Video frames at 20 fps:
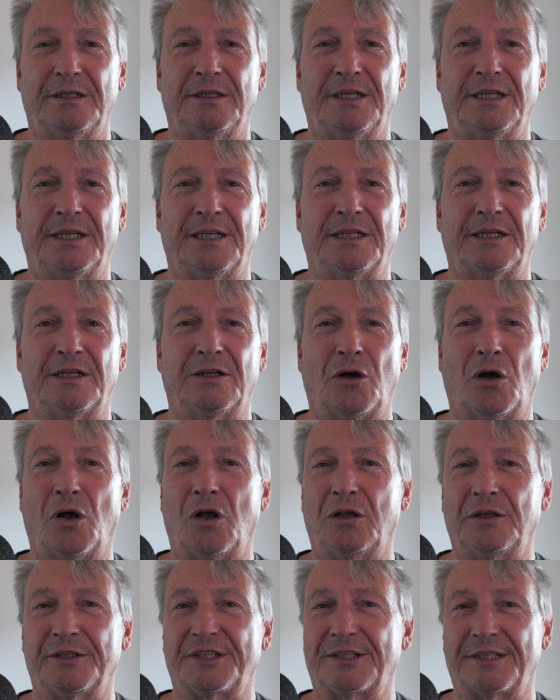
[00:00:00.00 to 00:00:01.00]
in
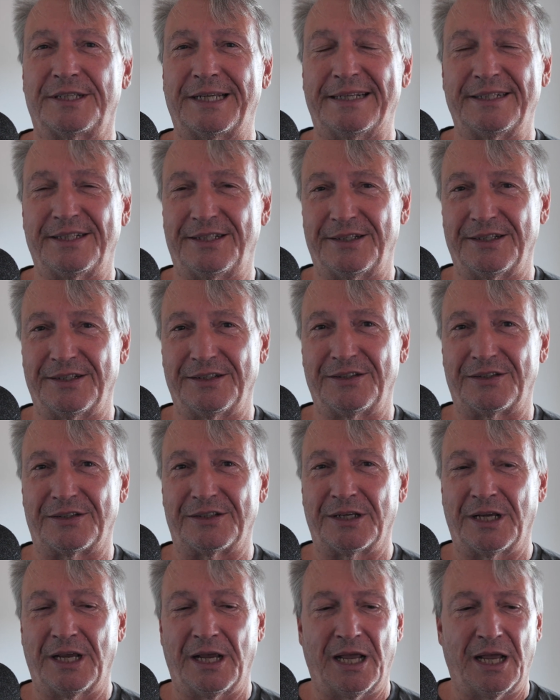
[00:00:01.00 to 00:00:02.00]
all
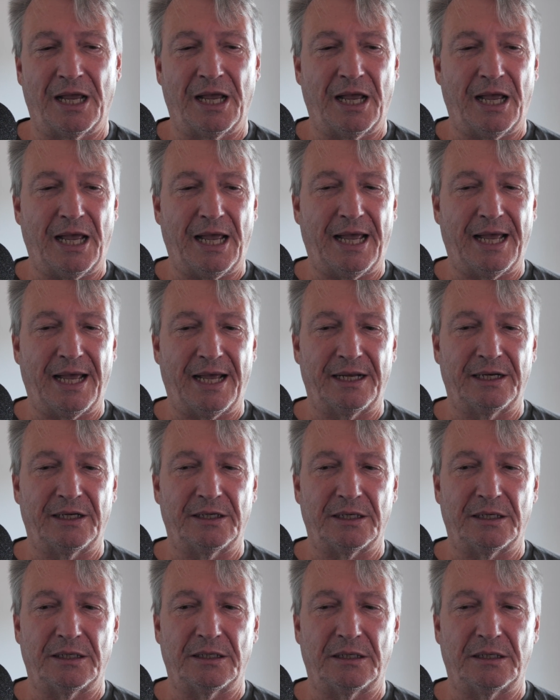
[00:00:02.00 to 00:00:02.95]
senses, and